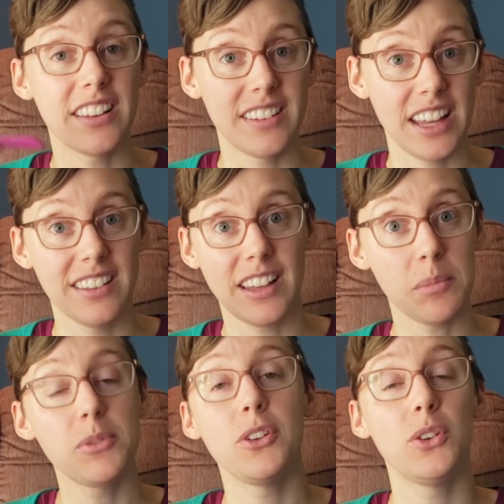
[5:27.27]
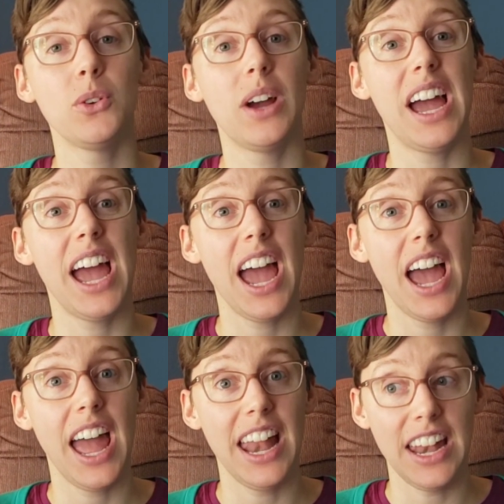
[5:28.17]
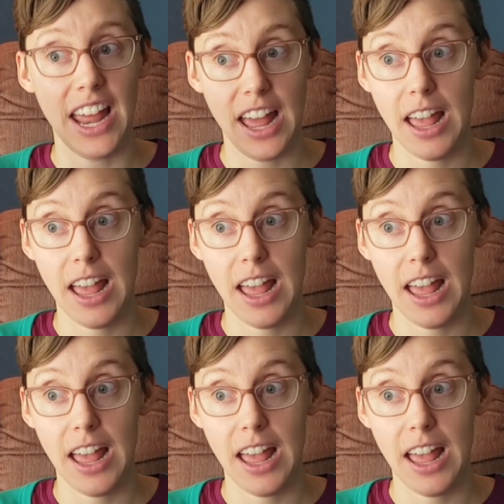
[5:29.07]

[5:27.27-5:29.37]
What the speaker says: It stands up to an